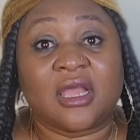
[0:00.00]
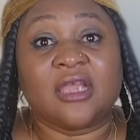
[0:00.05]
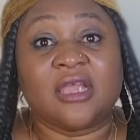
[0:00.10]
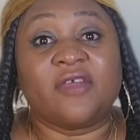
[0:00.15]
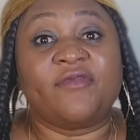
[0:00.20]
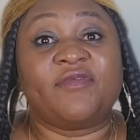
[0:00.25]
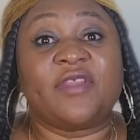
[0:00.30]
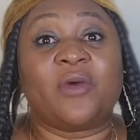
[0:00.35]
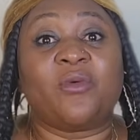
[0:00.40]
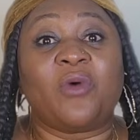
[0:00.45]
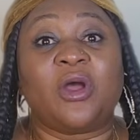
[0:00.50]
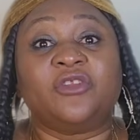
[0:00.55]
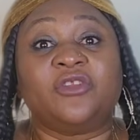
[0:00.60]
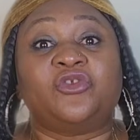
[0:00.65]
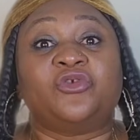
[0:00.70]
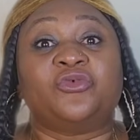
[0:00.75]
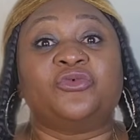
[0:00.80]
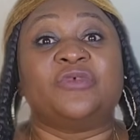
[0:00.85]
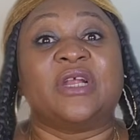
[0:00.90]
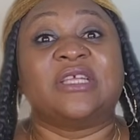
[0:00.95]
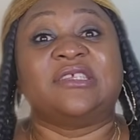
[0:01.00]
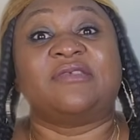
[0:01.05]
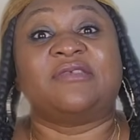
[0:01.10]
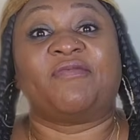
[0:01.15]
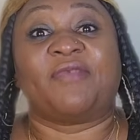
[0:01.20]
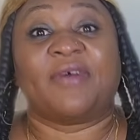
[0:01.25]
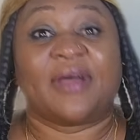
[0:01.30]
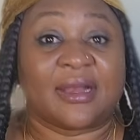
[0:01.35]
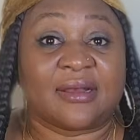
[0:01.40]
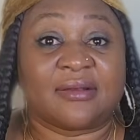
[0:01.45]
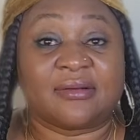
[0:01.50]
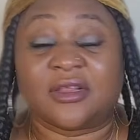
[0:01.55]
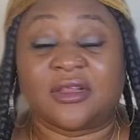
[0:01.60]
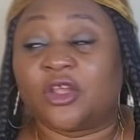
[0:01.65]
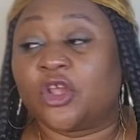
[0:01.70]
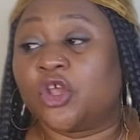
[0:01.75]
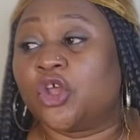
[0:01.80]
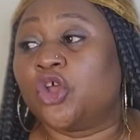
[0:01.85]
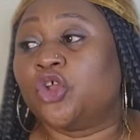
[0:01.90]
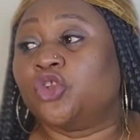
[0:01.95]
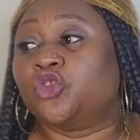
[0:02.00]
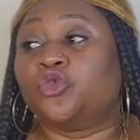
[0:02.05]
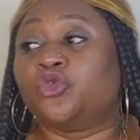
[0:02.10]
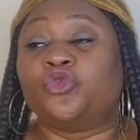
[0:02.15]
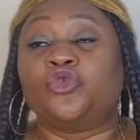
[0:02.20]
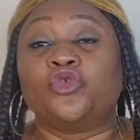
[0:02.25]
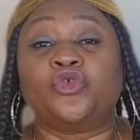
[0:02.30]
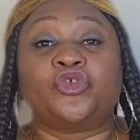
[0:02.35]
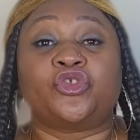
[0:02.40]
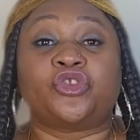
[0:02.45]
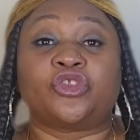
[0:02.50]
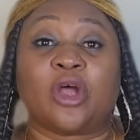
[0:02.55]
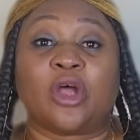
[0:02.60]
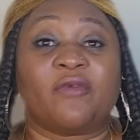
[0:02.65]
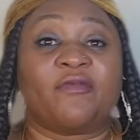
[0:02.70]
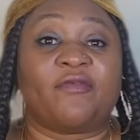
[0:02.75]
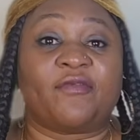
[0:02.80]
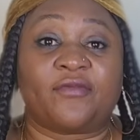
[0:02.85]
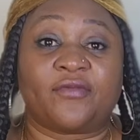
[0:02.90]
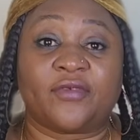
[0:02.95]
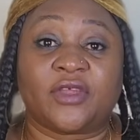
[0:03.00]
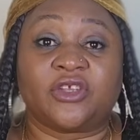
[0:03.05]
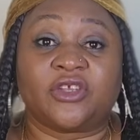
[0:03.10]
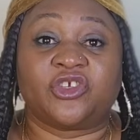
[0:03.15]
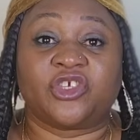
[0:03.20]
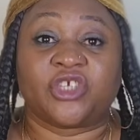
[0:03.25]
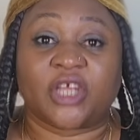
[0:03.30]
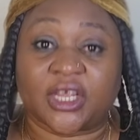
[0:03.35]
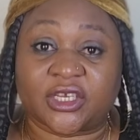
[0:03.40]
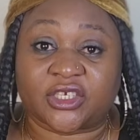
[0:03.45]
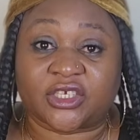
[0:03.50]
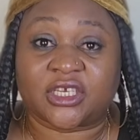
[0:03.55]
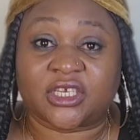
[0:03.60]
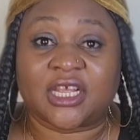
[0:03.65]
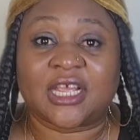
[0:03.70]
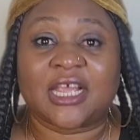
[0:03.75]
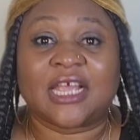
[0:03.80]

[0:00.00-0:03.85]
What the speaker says: if they want to raise funds to do stuff in church,